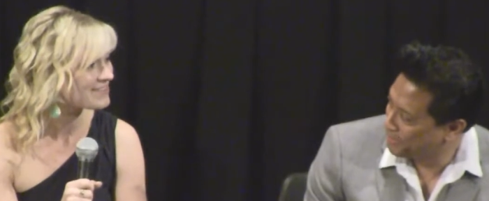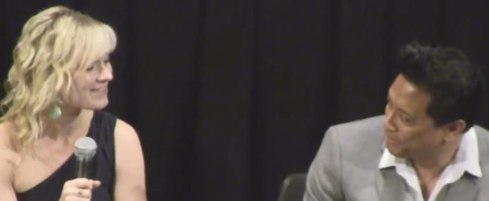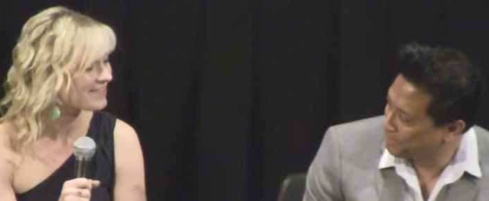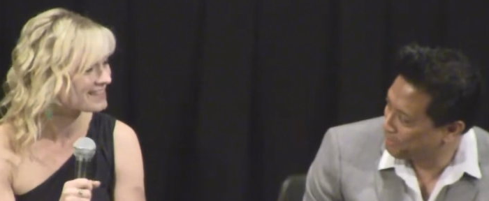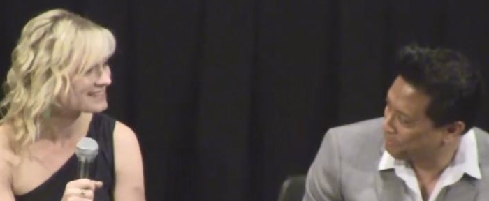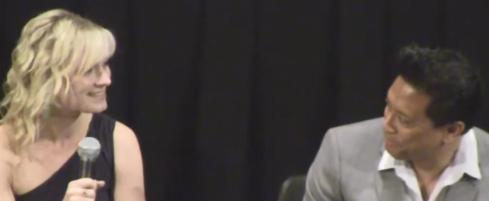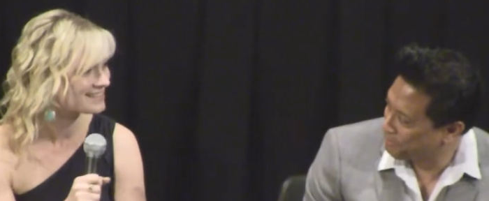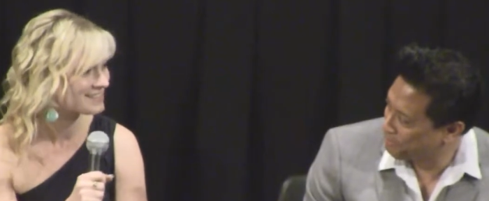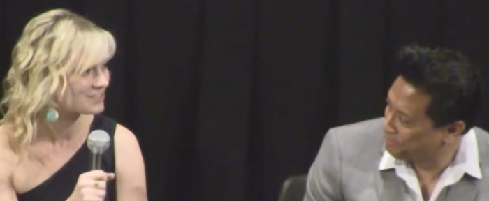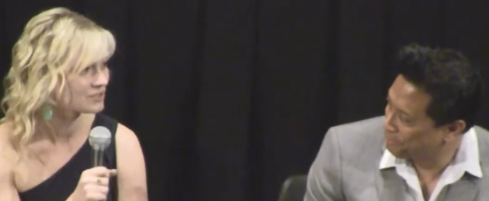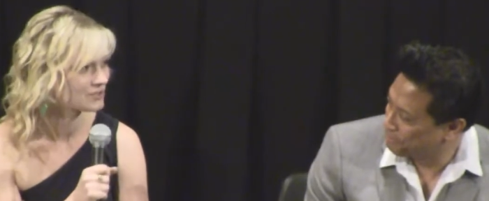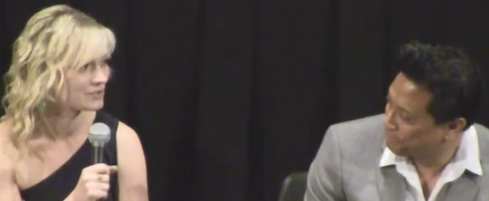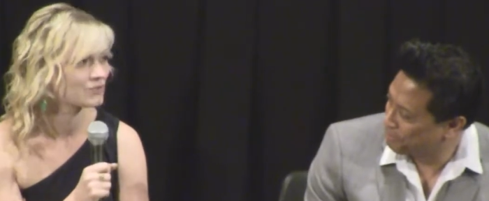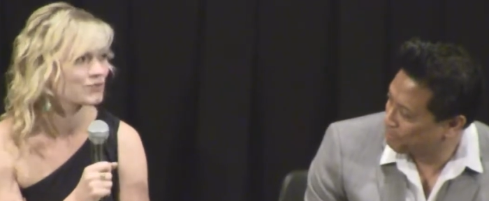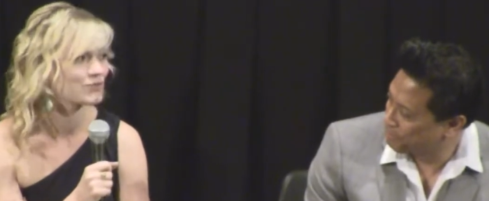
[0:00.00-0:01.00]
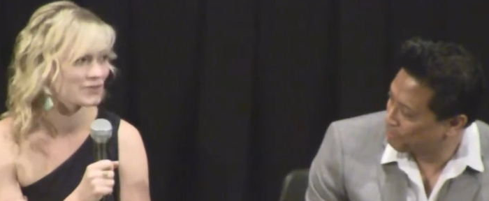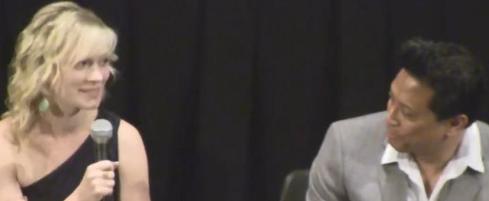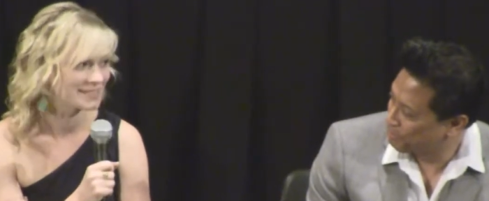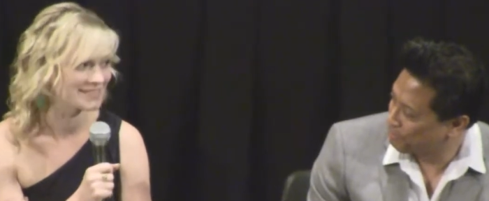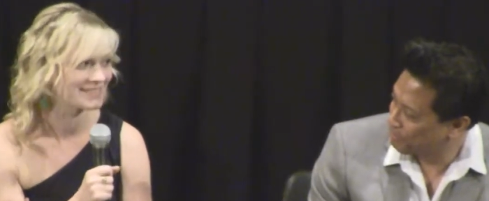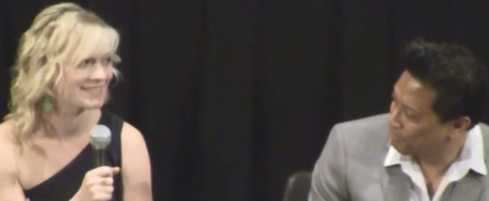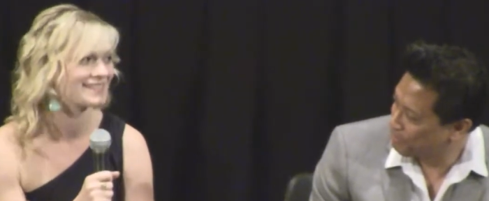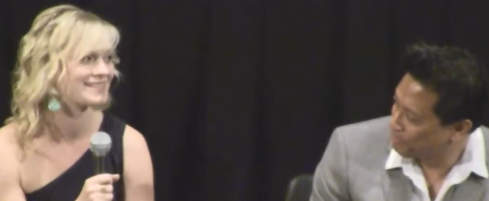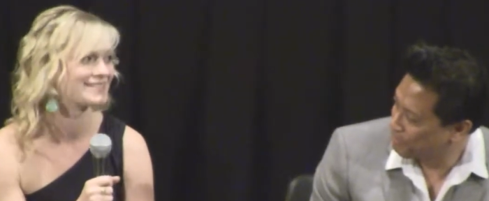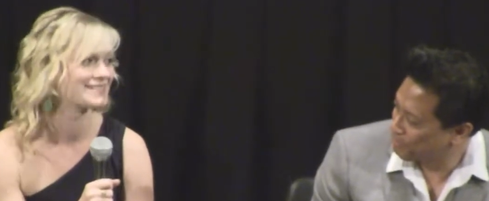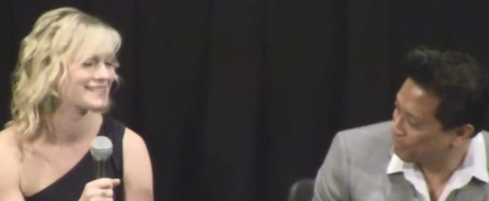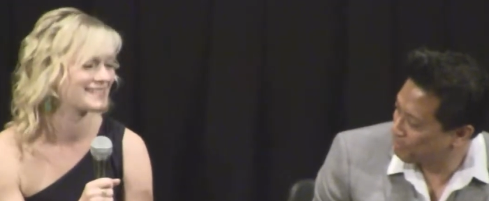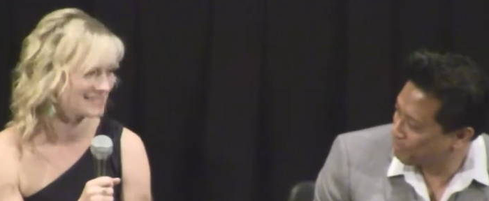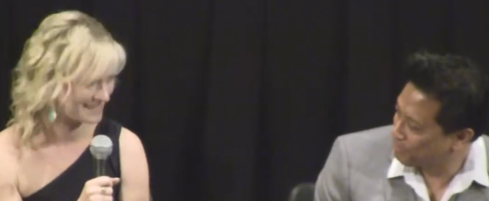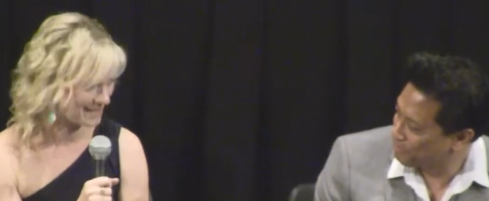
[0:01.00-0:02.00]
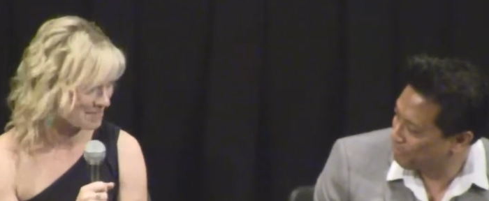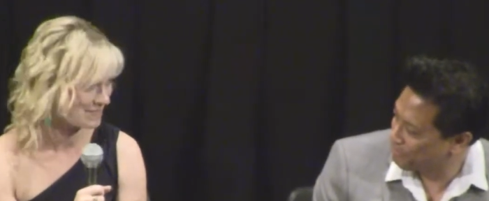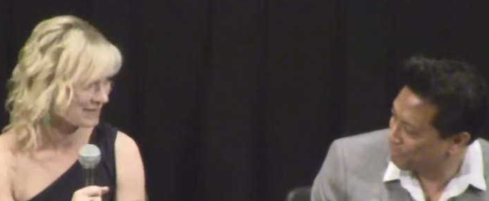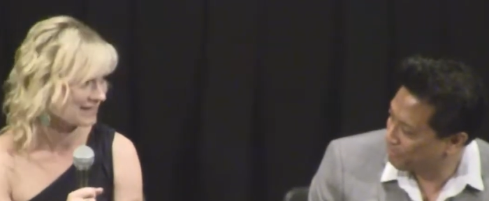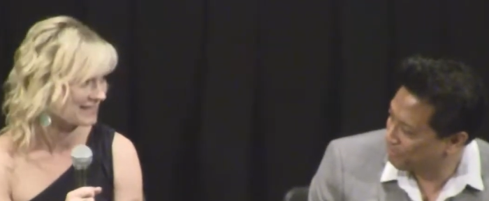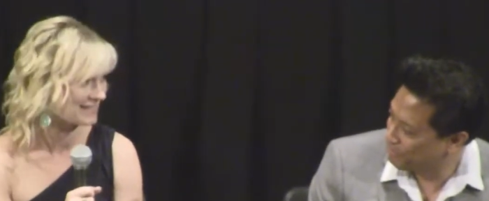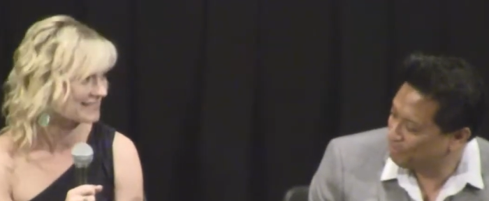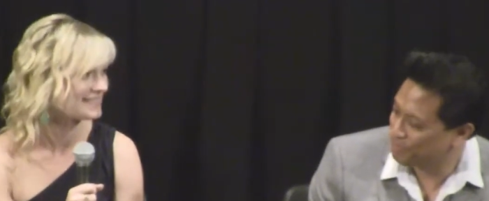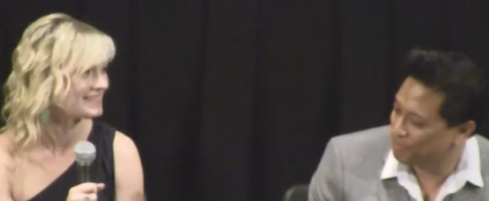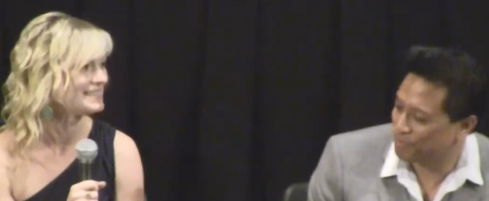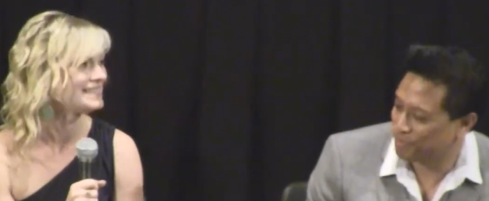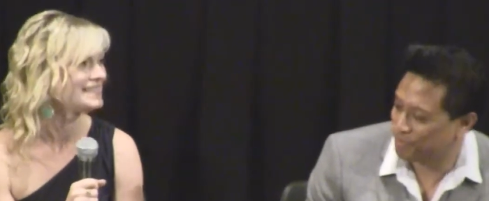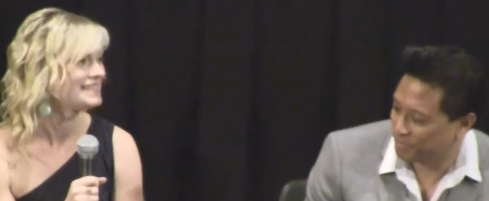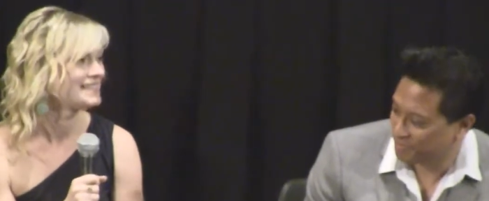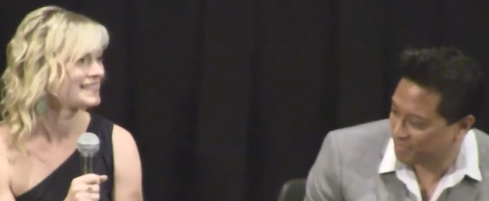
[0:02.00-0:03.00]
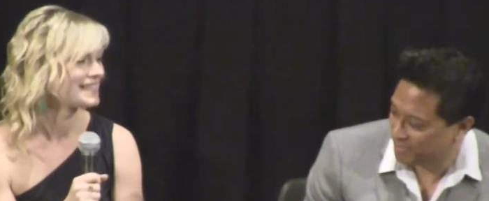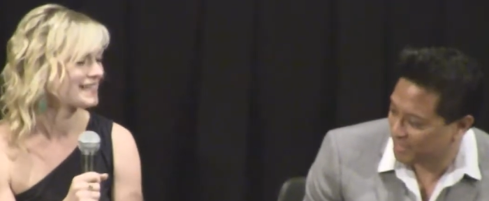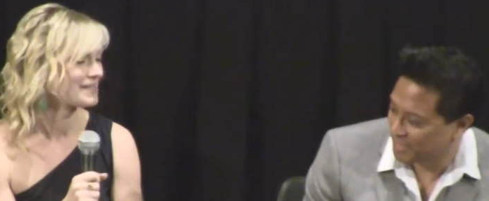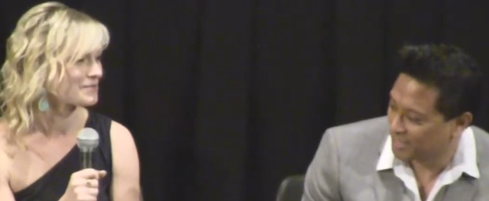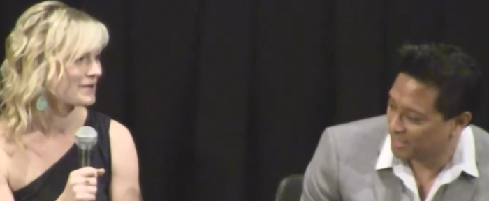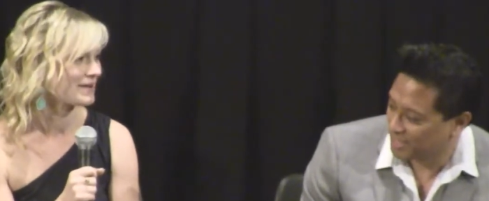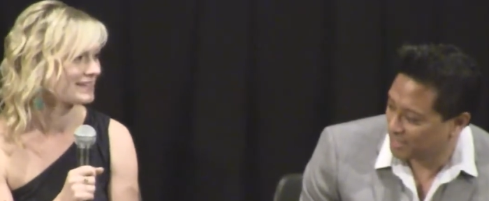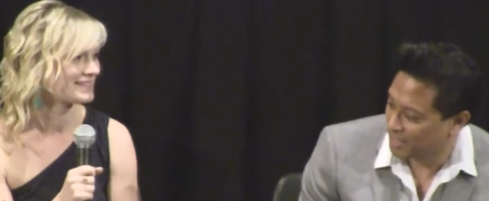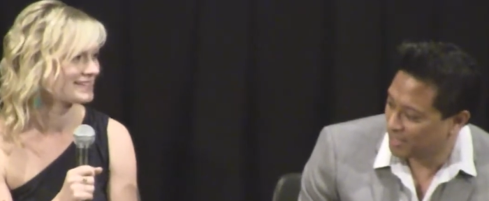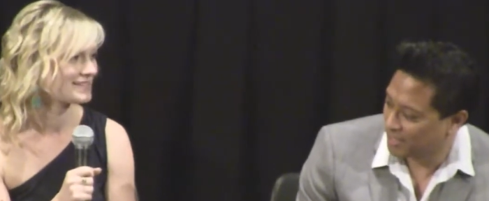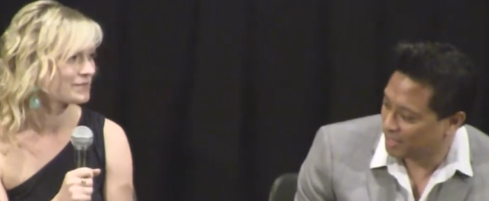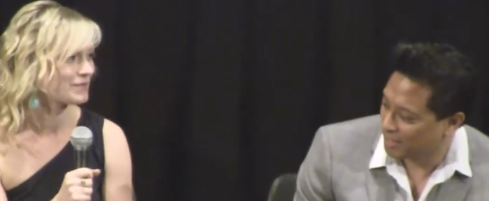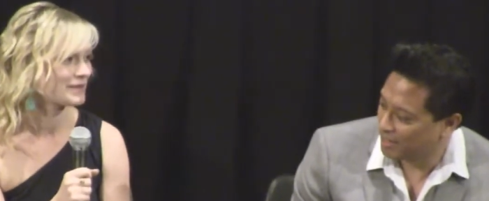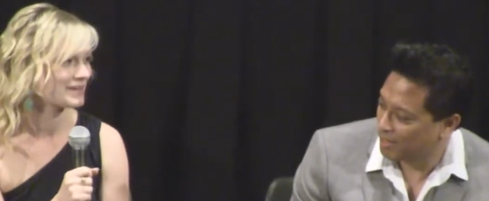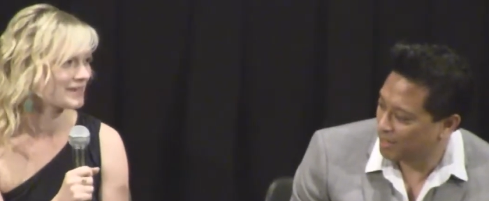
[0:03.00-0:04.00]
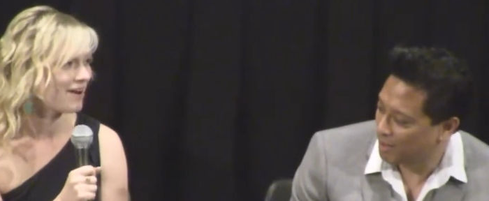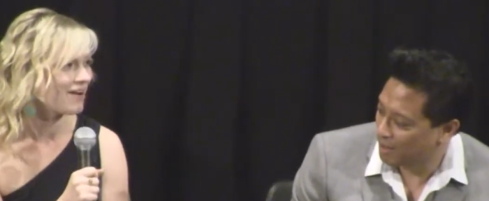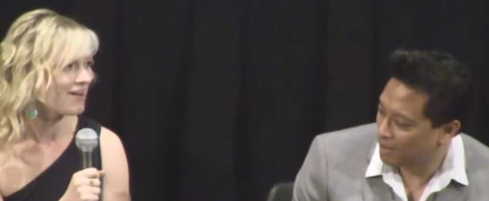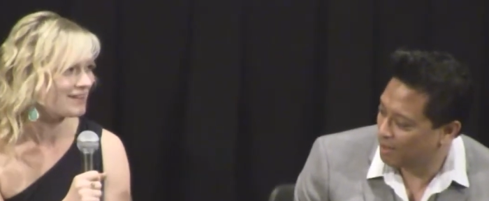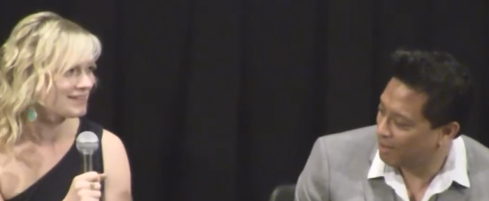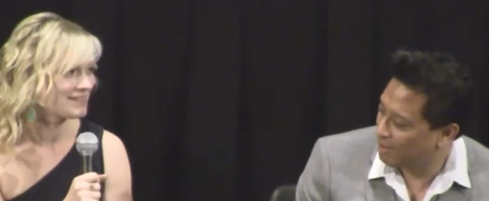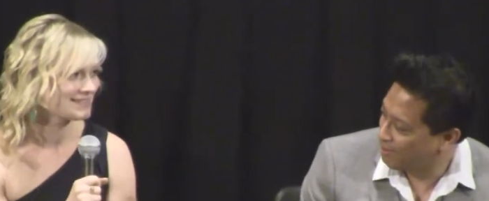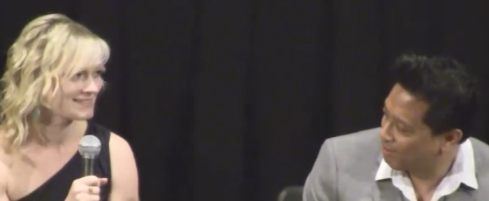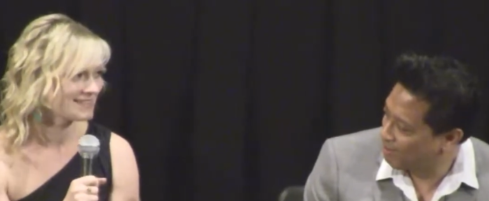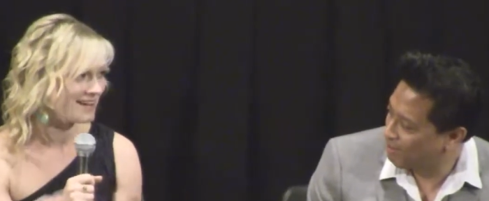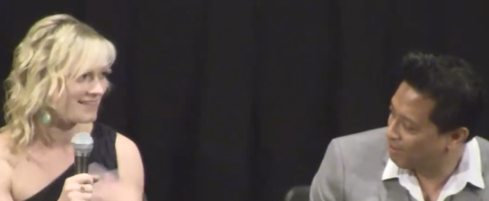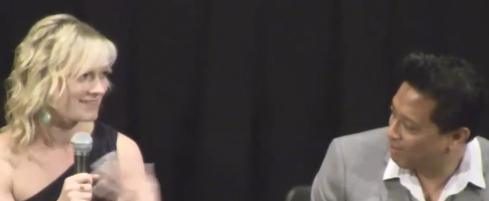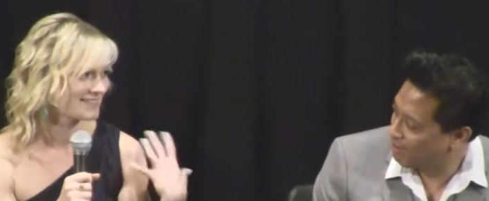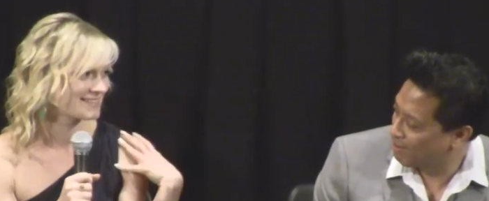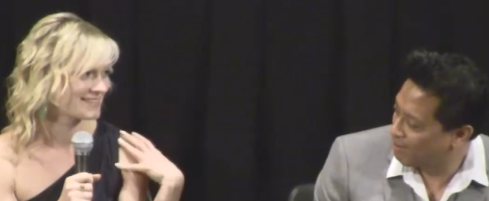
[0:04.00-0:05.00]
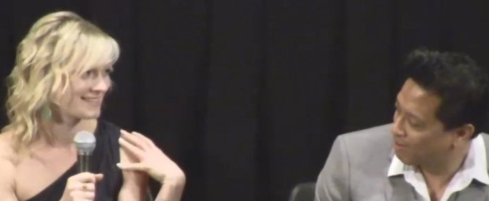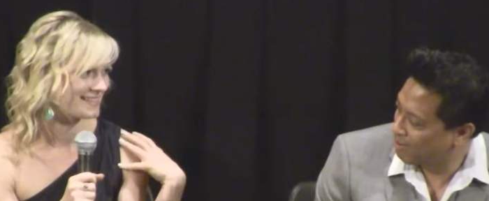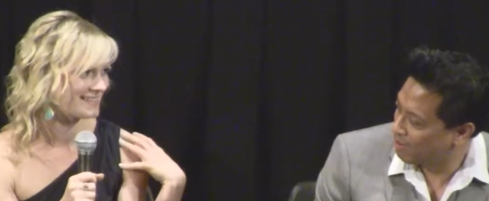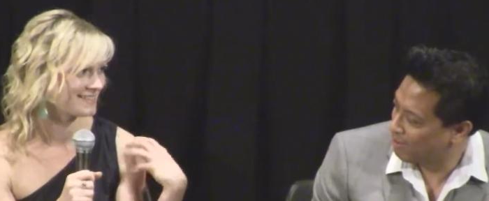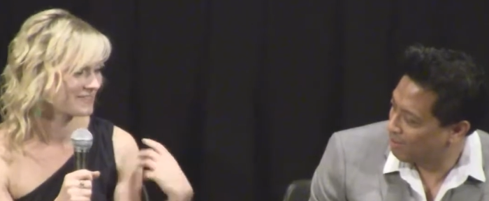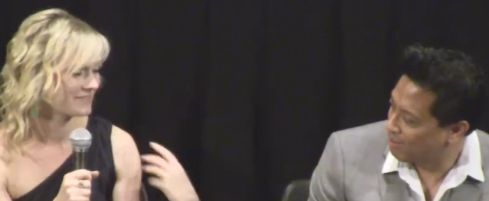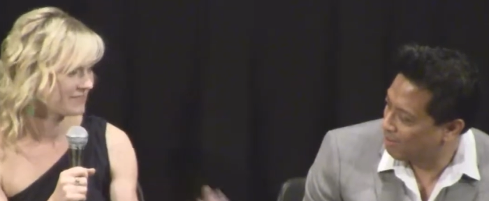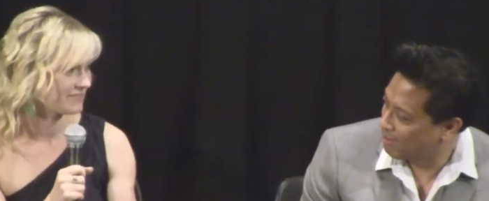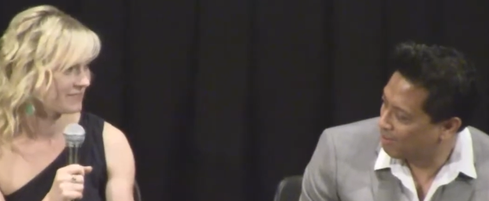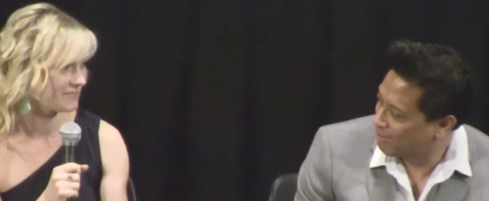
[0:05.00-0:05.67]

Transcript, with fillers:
Speaker 1: a fun scene. it was freezing. It was December. It was, we were all covered in